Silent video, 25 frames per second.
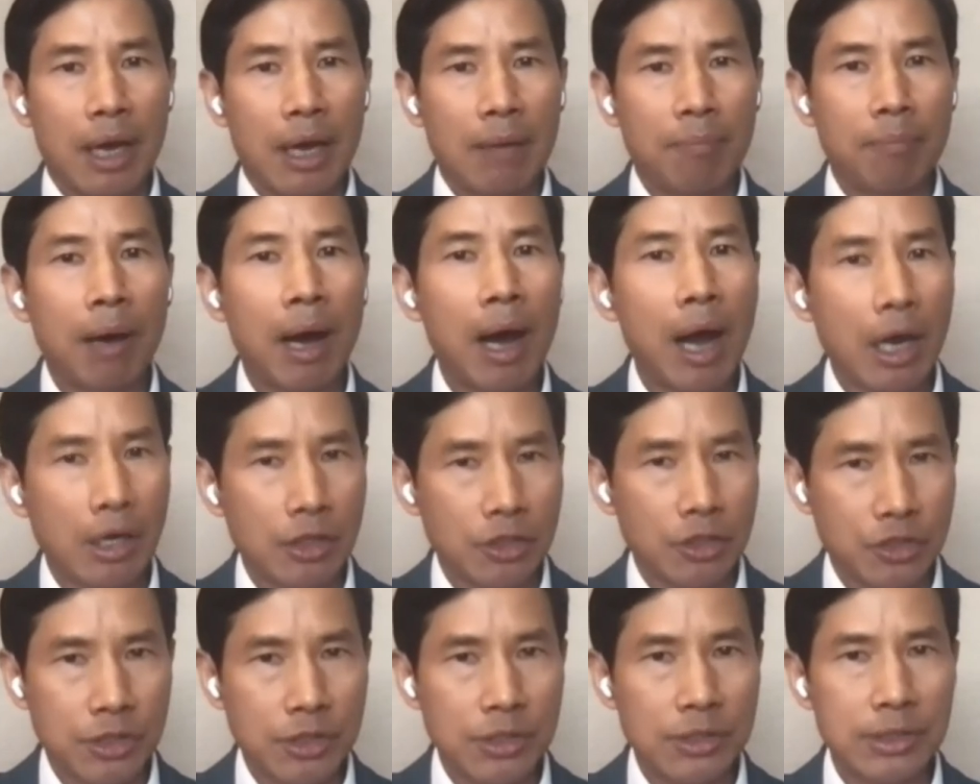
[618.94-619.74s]

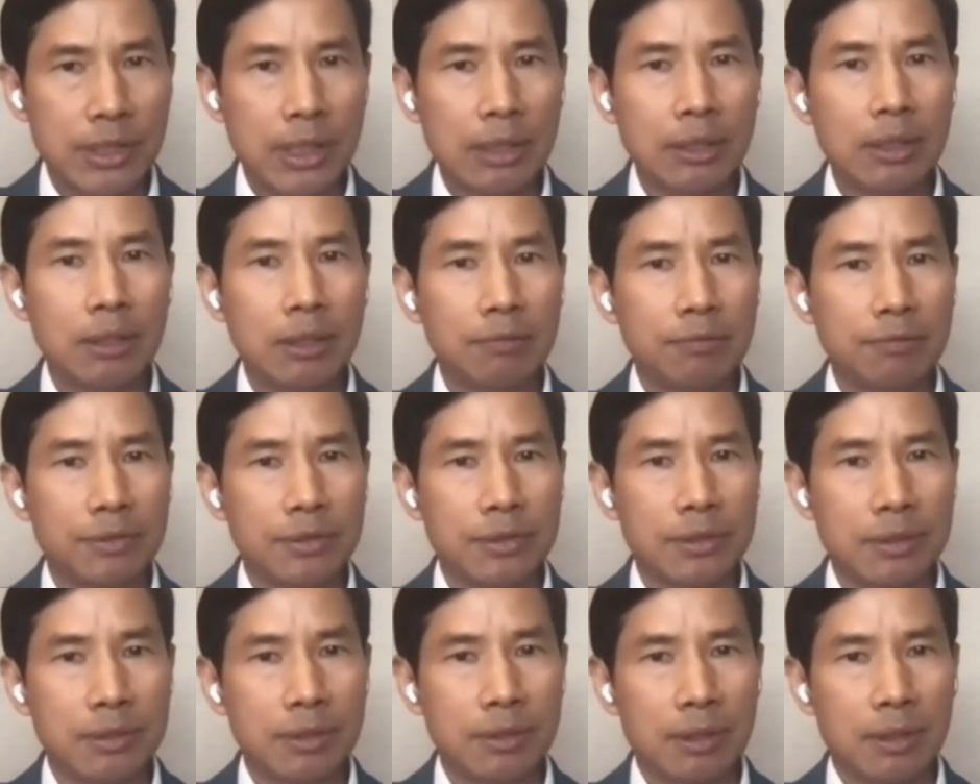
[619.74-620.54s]
policy
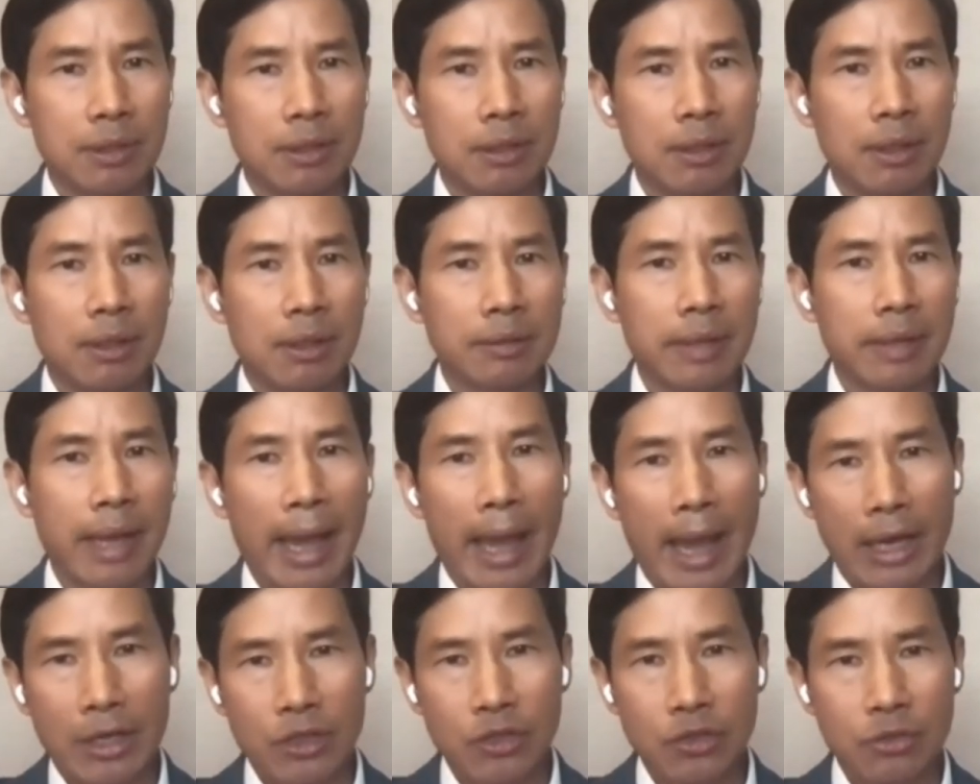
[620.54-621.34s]
incentives, you know,
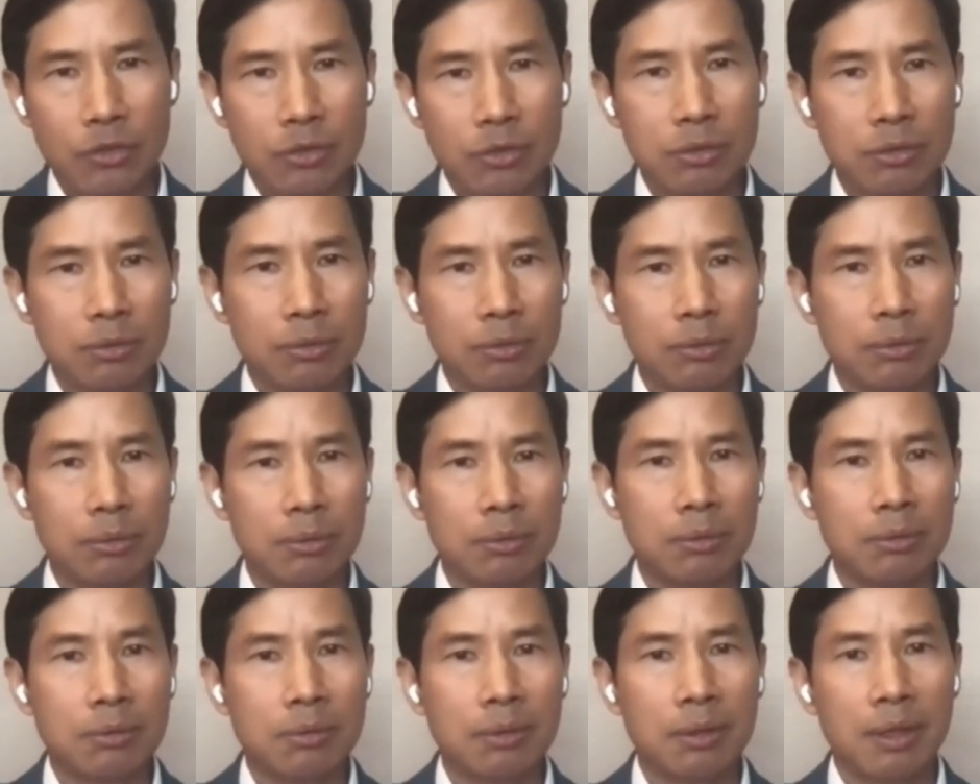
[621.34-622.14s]
tax
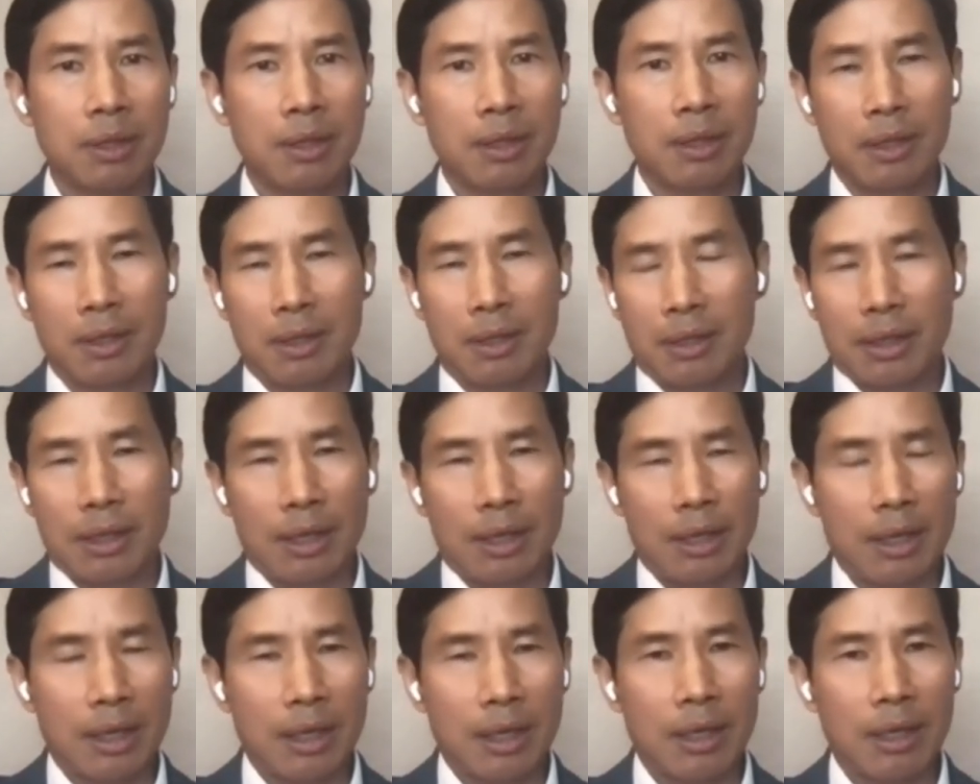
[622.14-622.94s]
or so
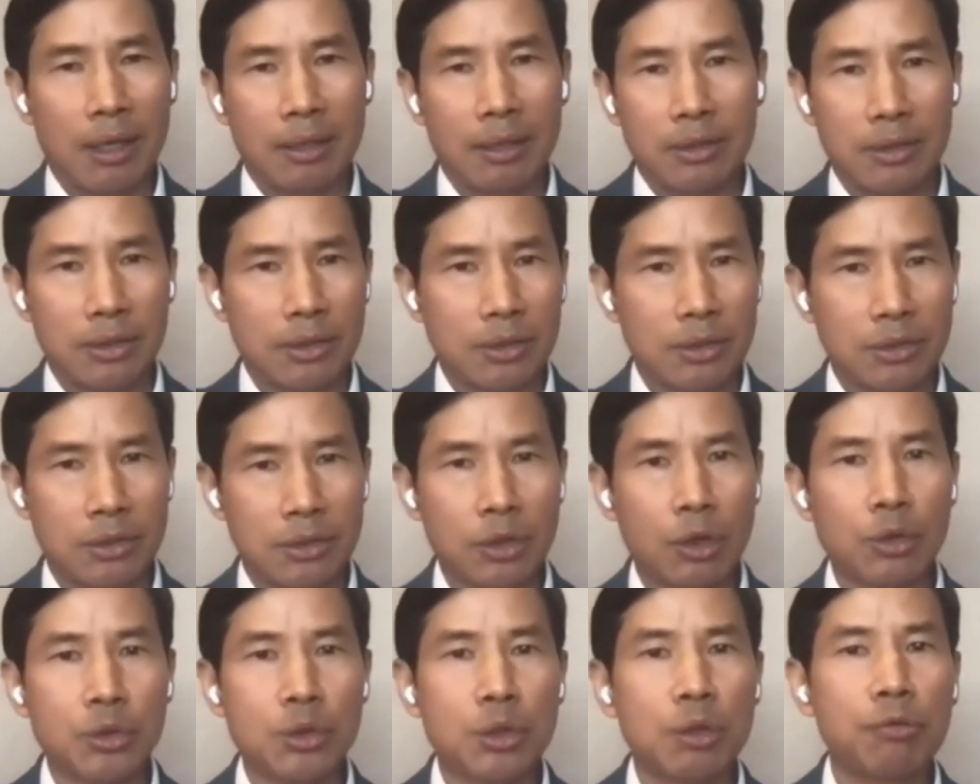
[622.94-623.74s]
on
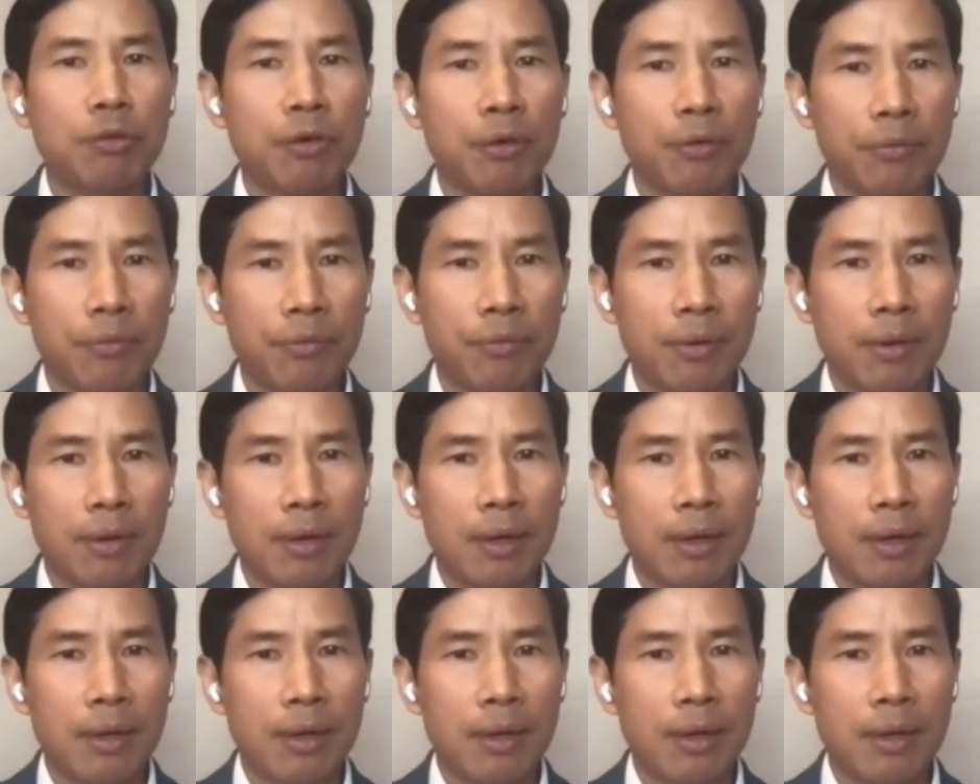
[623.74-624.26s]
and so forth.